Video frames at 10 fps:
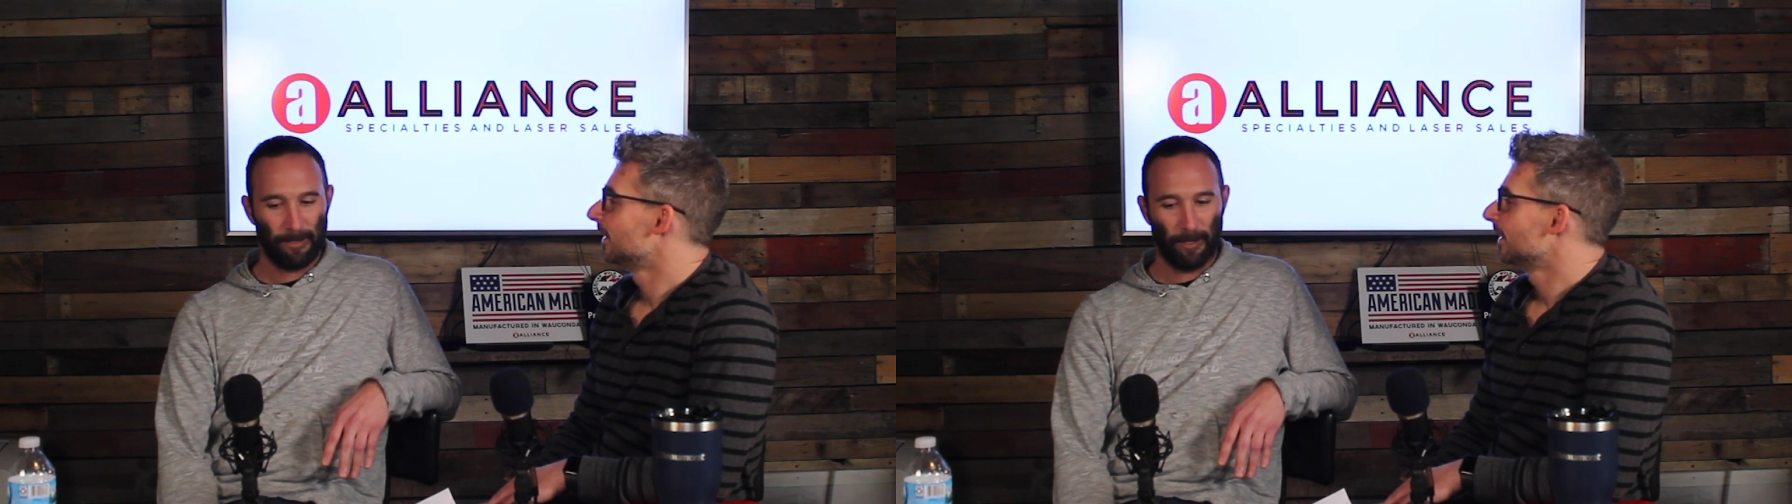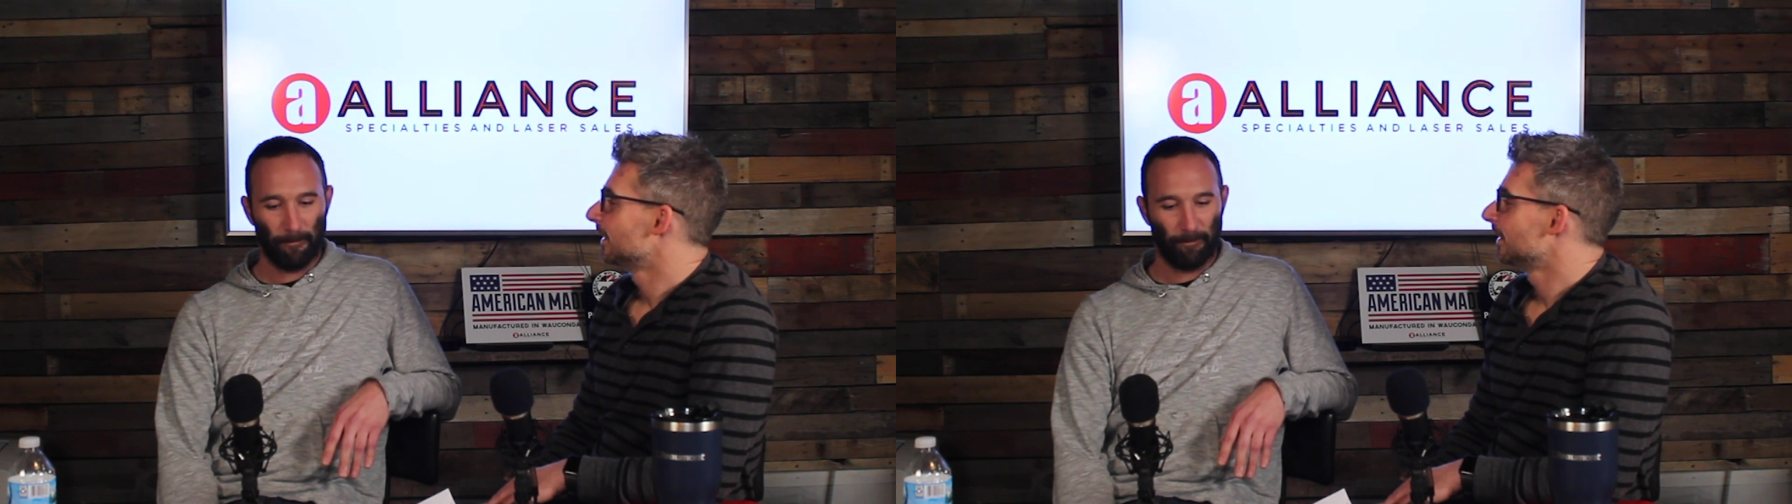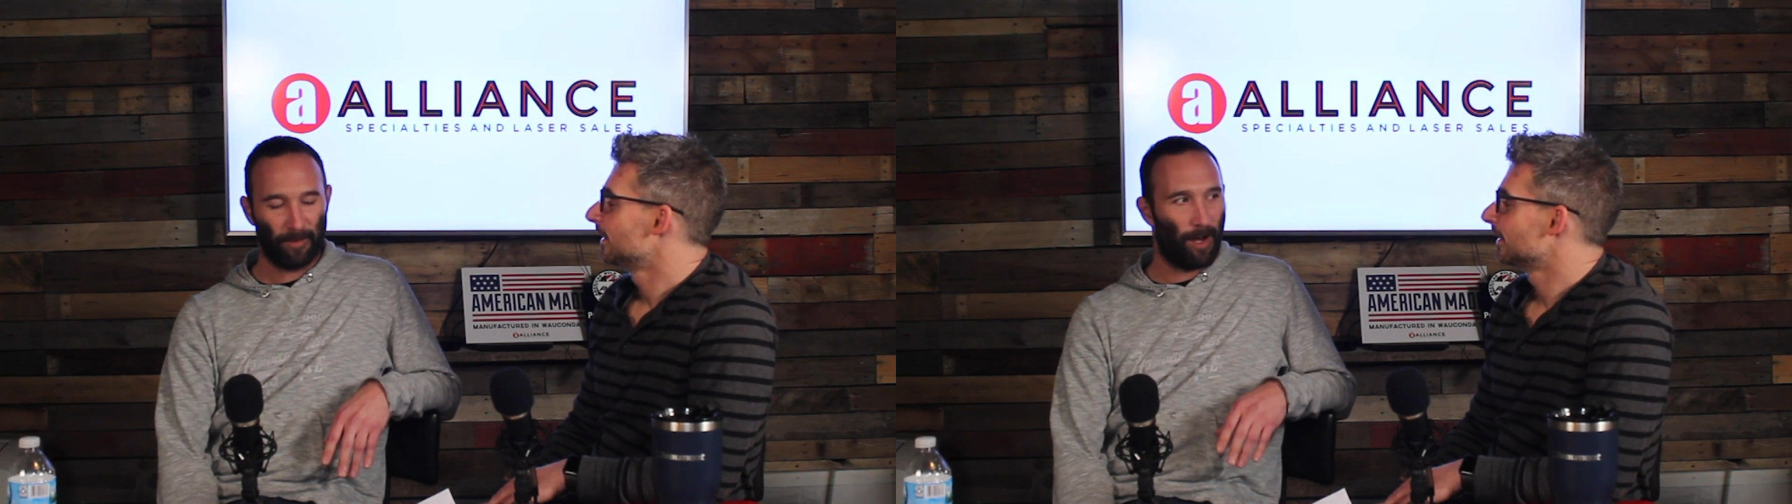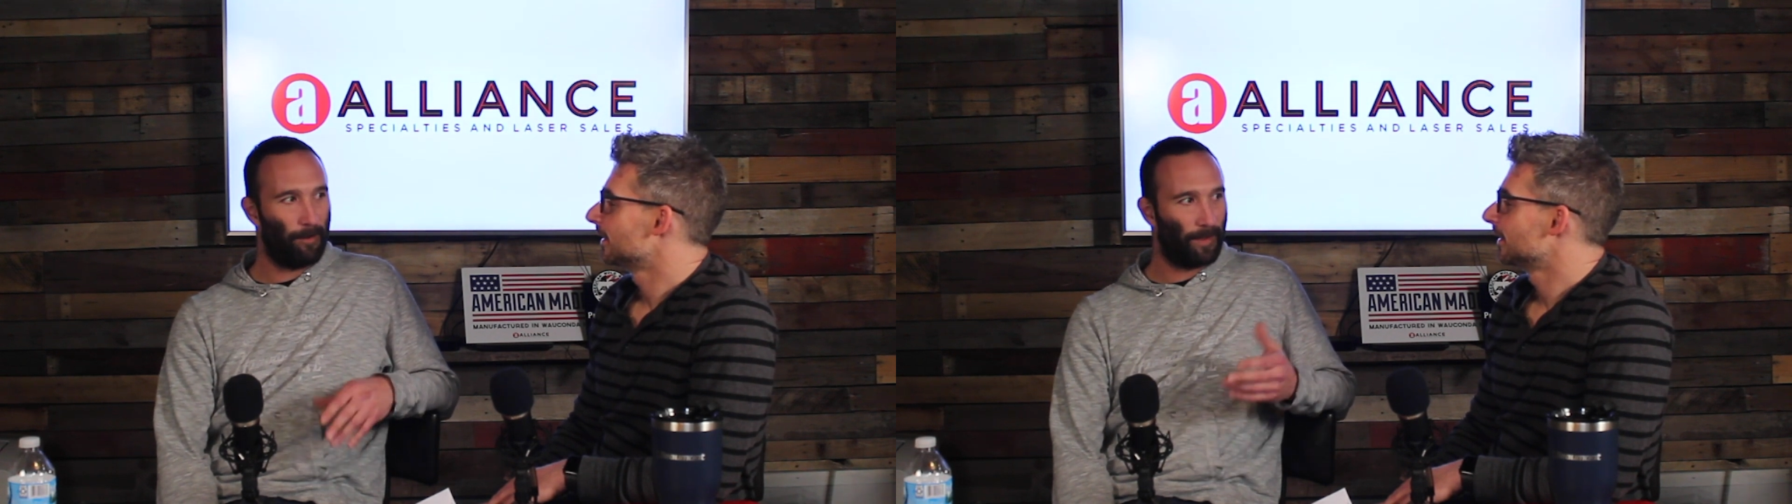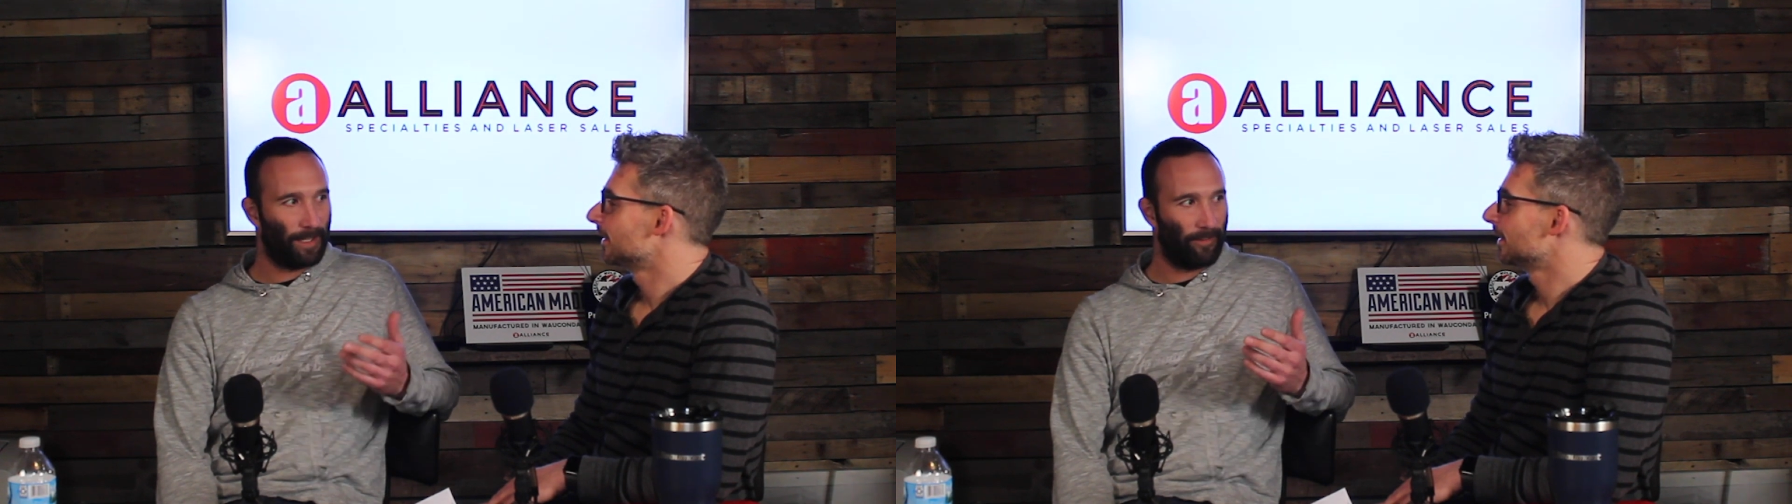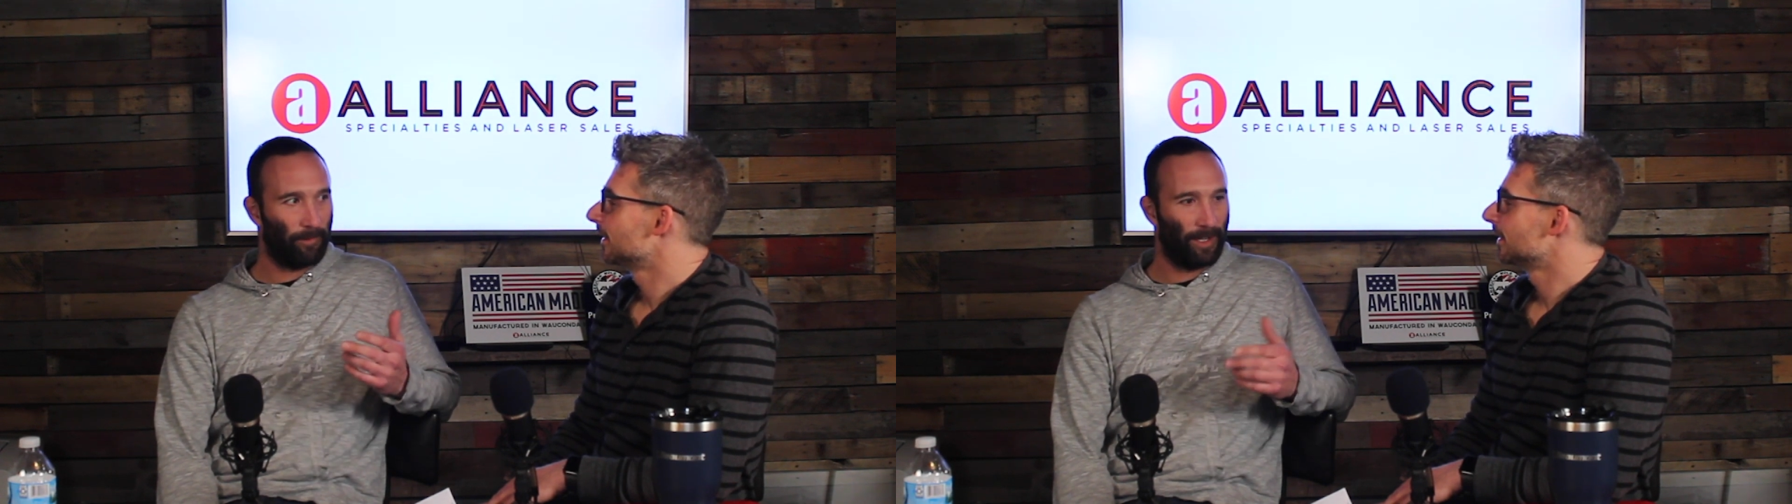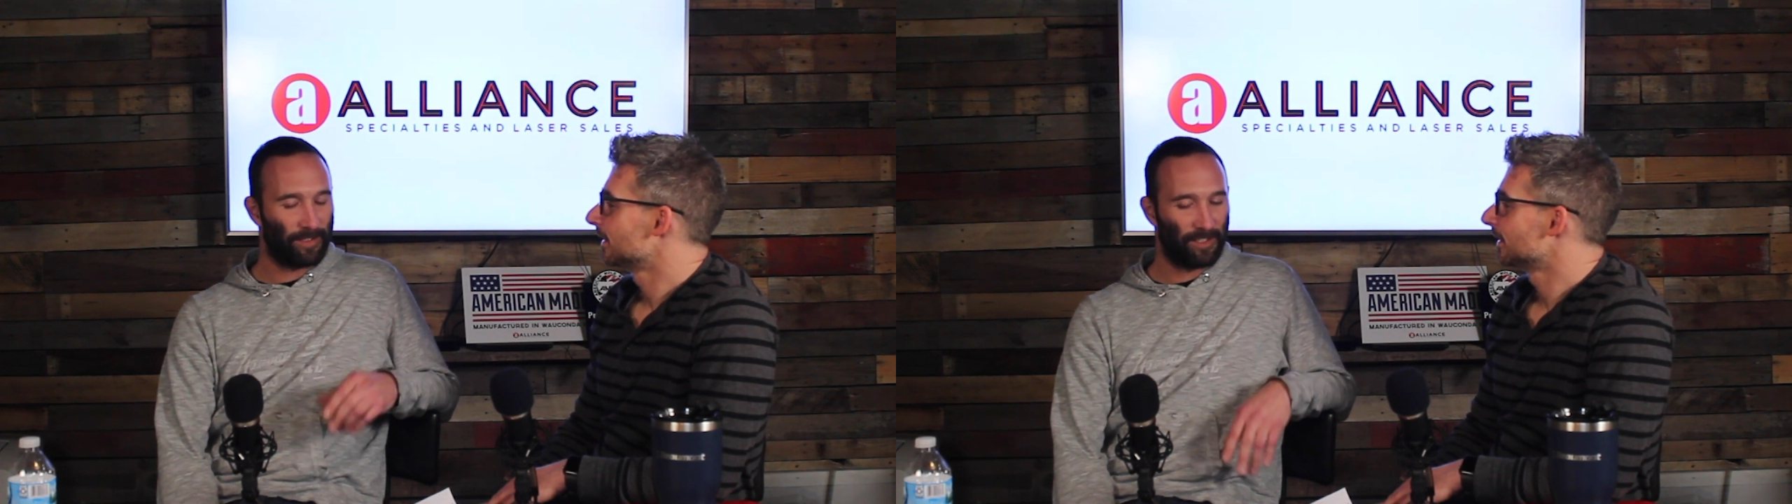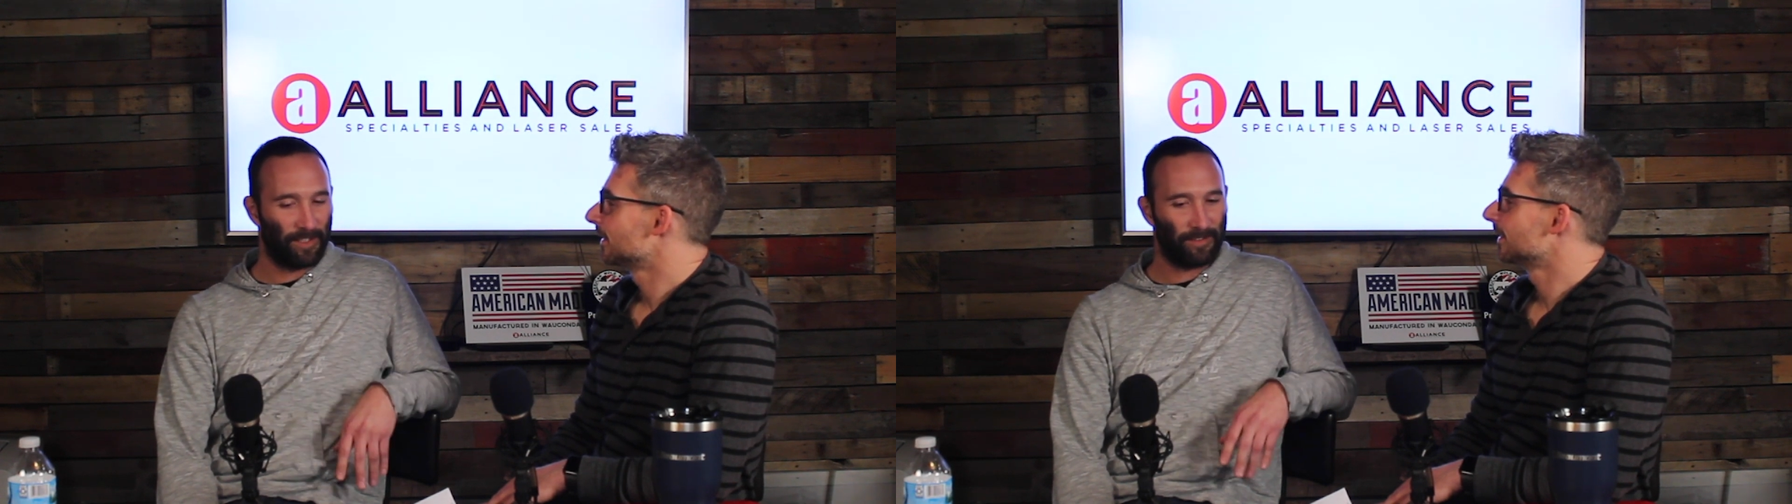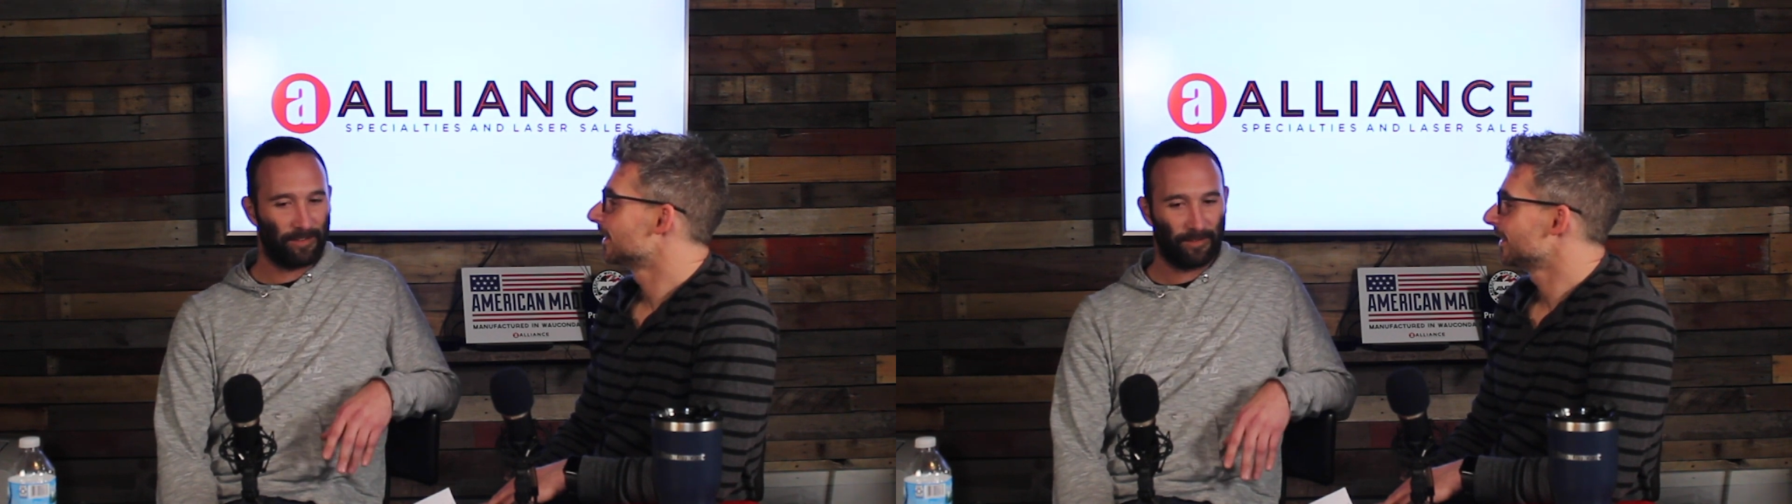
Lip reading: You know, golf like everybody else does.